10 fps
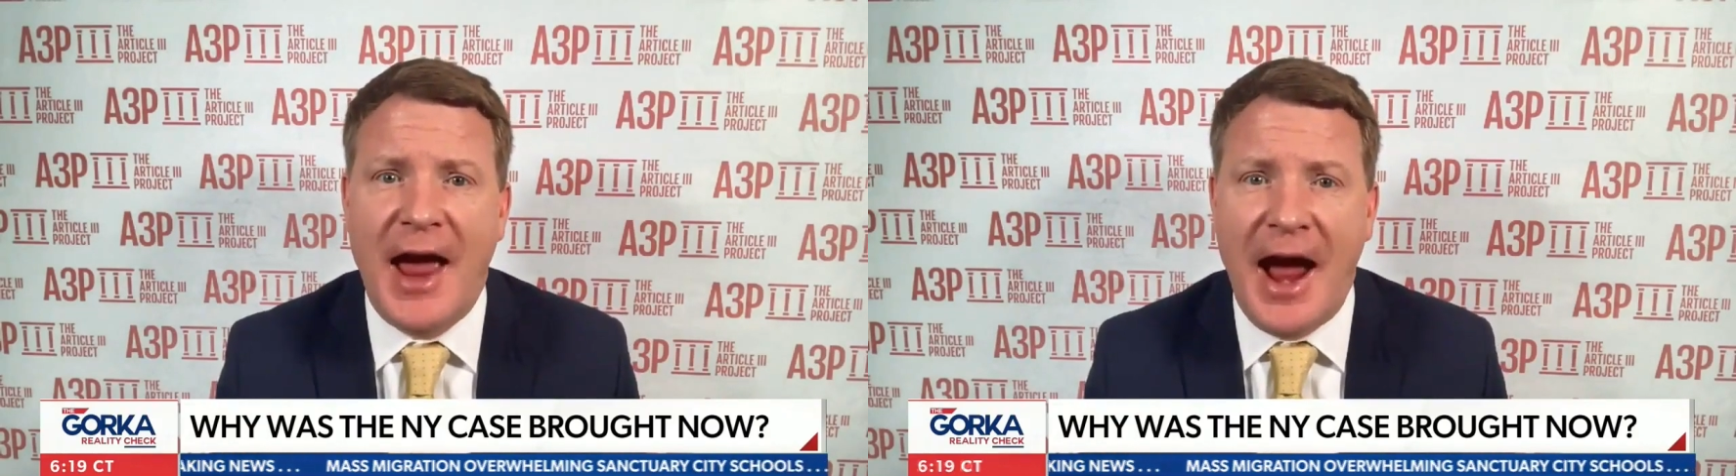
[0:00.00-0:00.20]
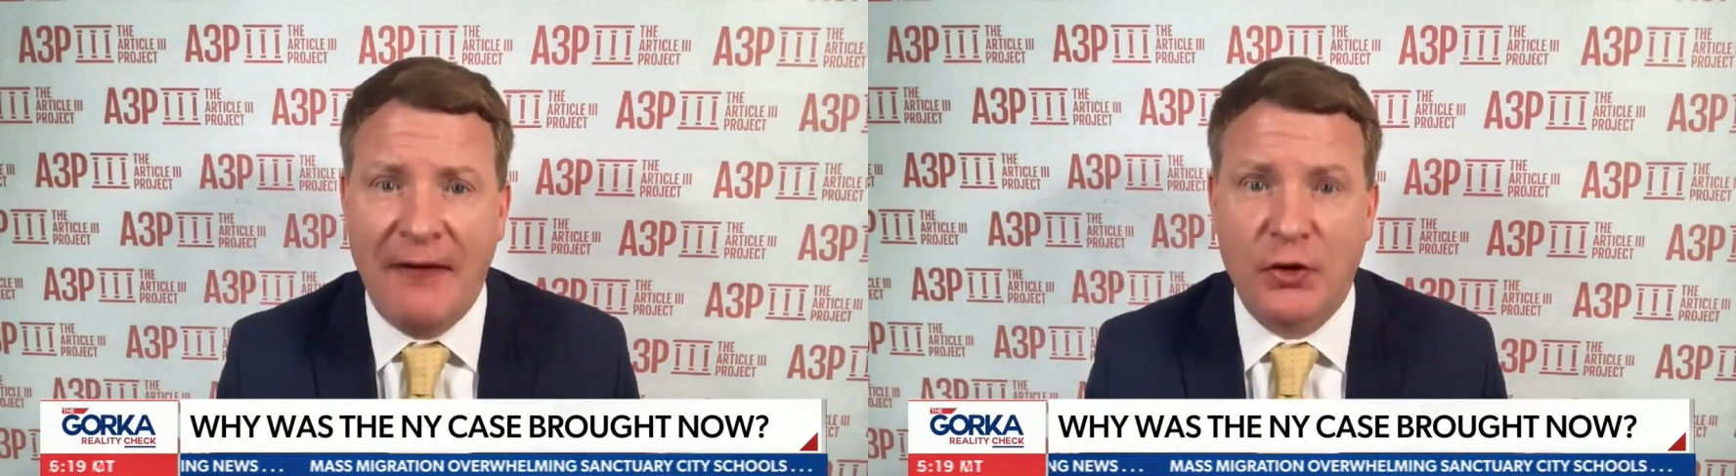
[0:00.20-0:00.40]

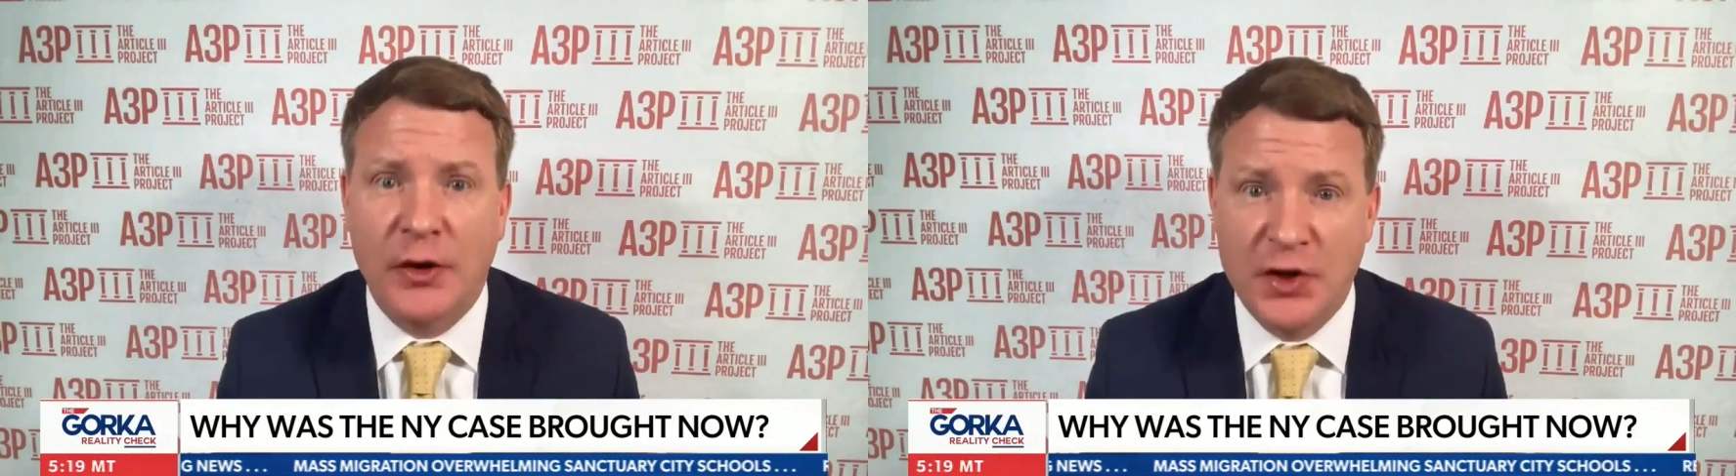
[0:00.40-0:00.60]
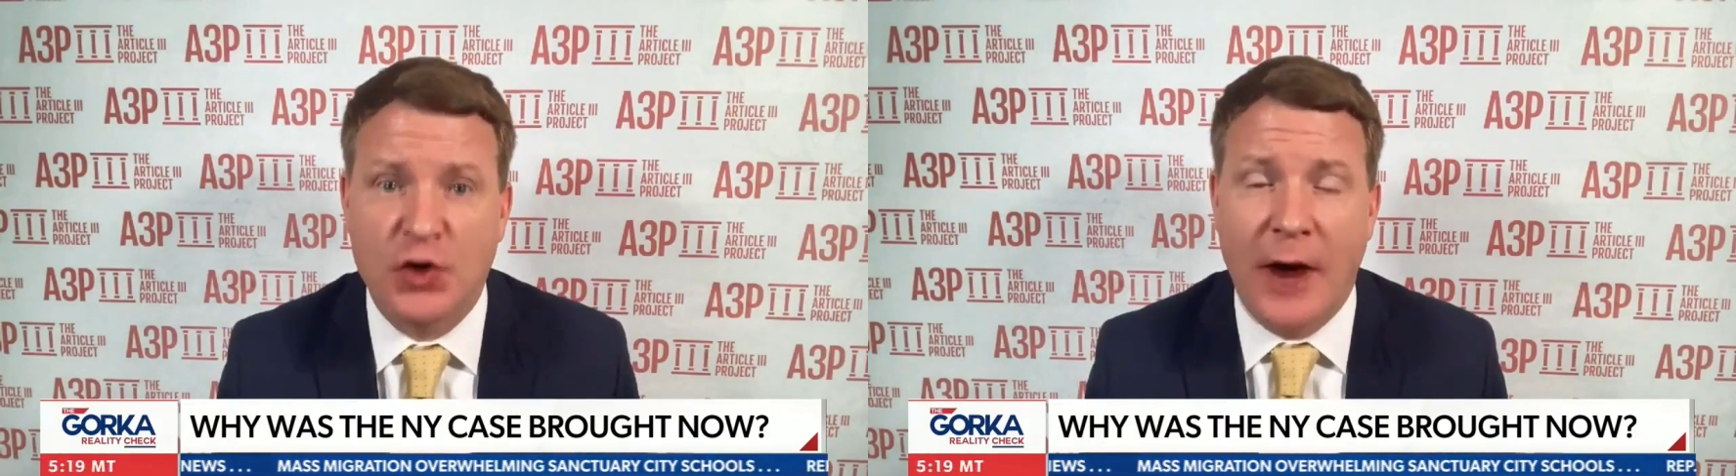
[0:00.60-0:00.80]
after
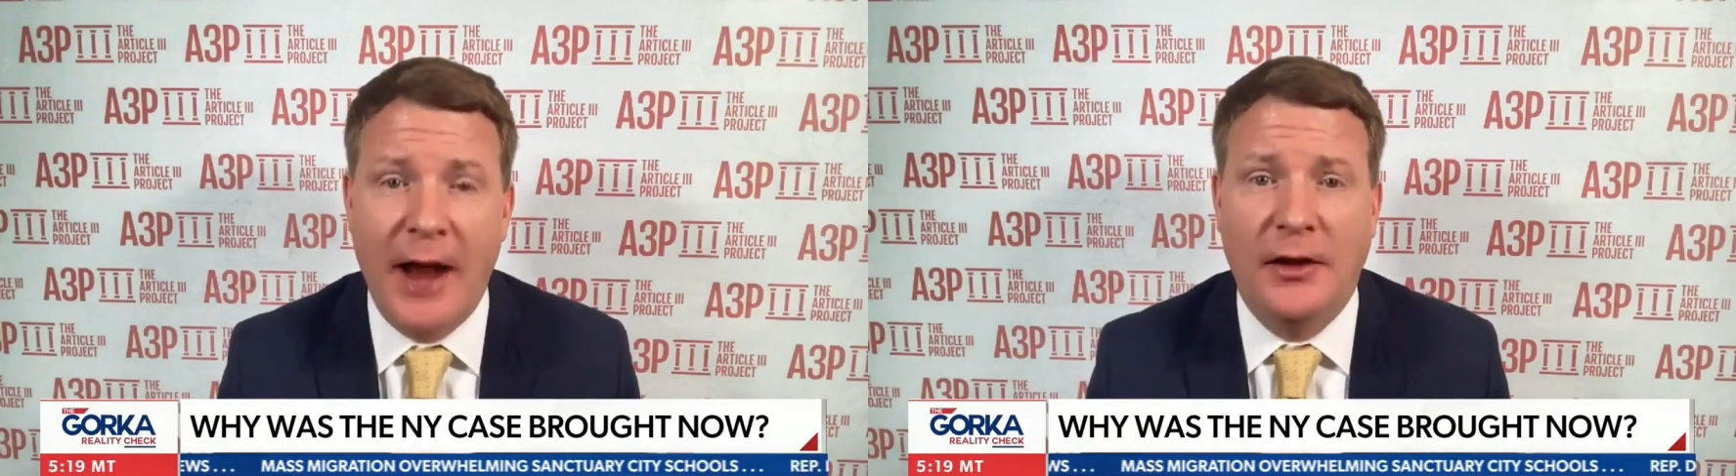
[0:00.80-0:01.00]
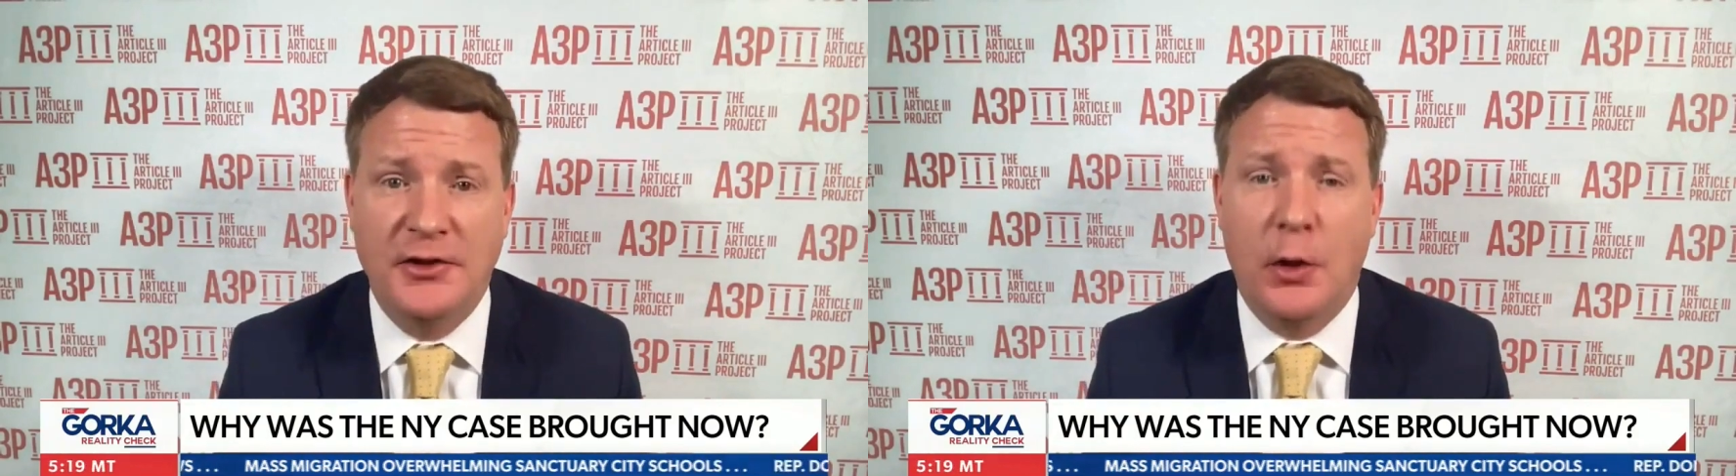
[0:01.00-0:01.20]
his
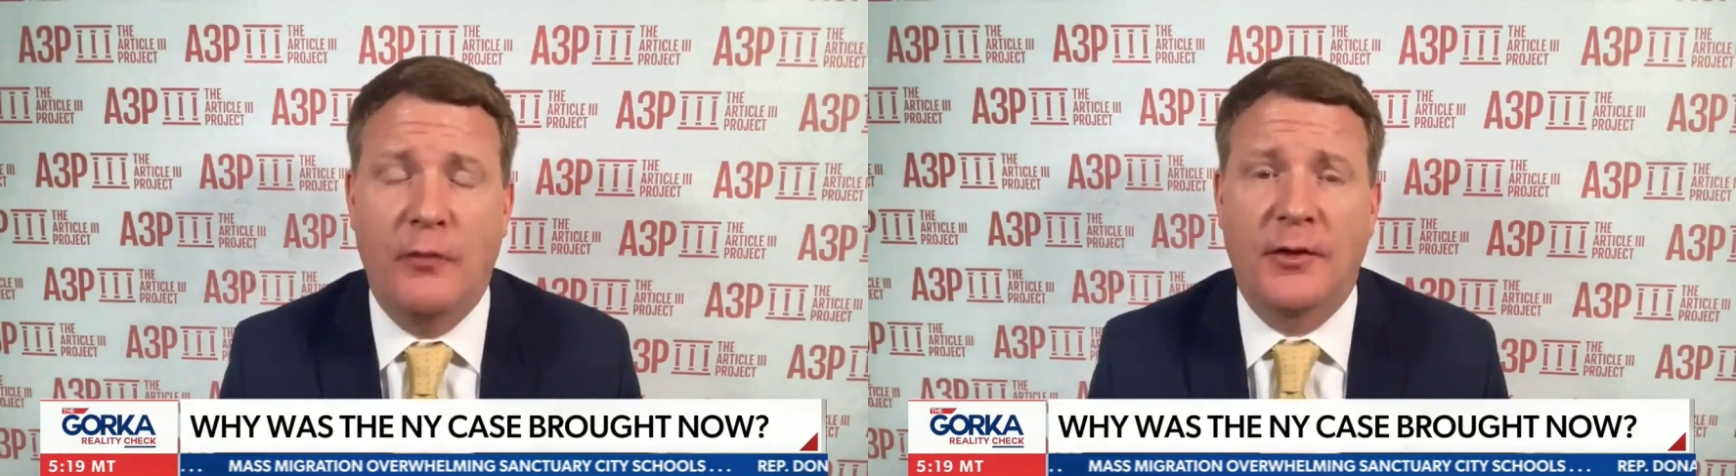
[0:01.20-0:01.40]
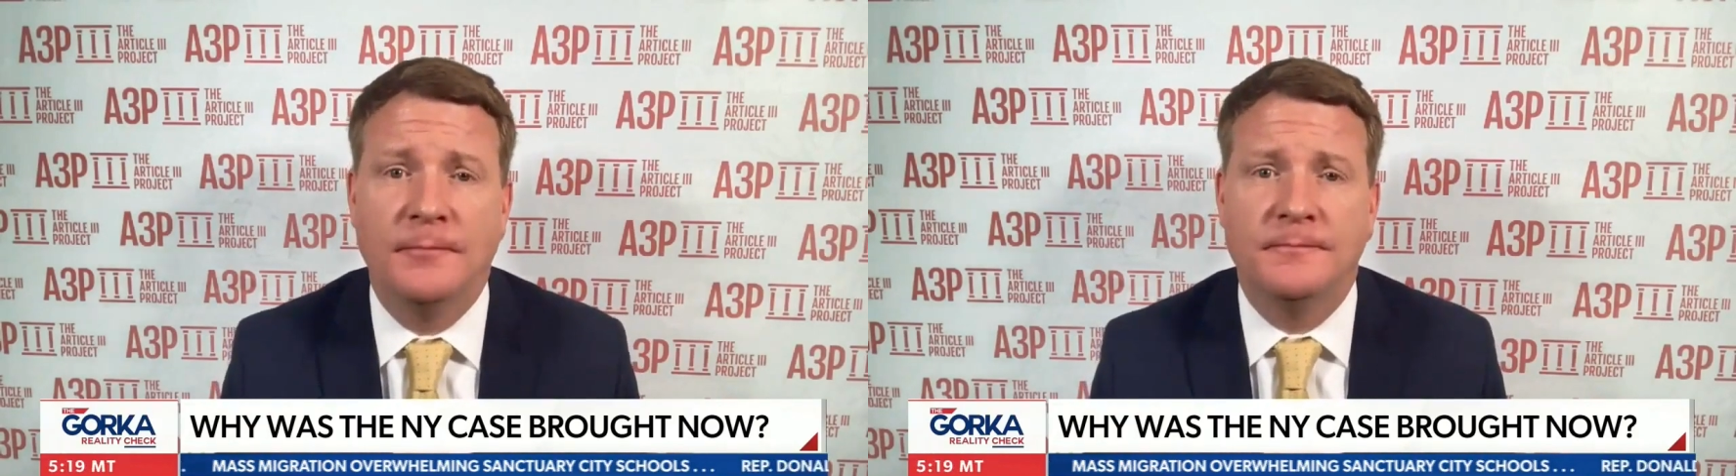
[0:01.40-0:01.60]
trial is
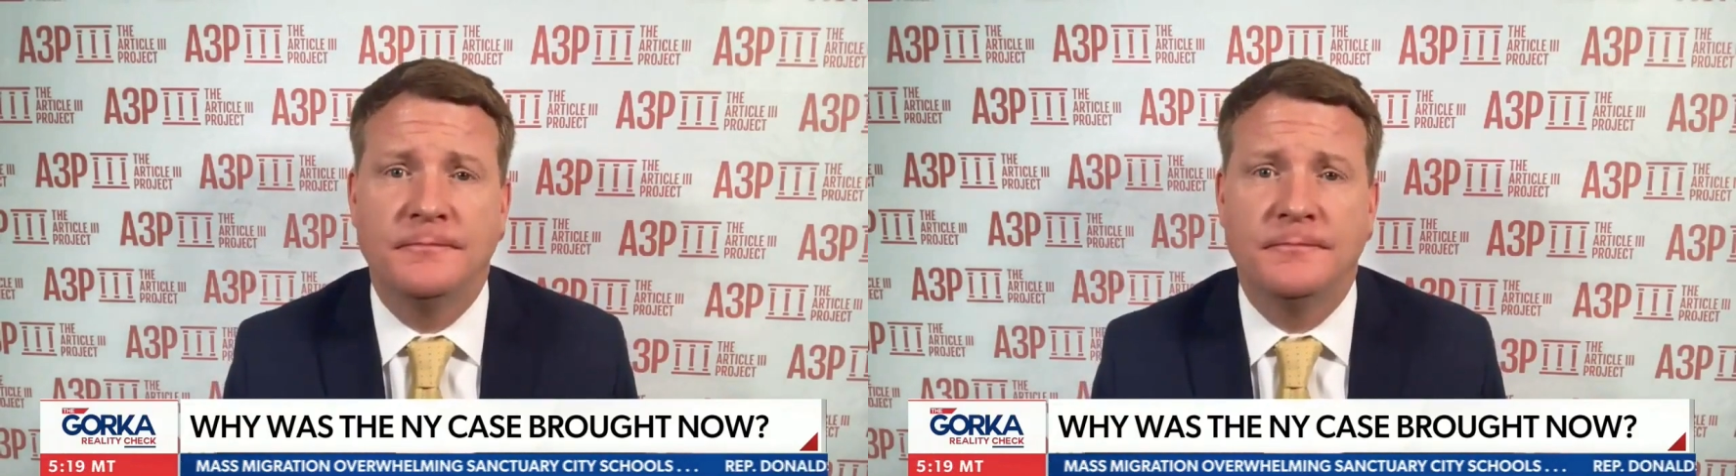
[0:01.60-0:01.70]
over.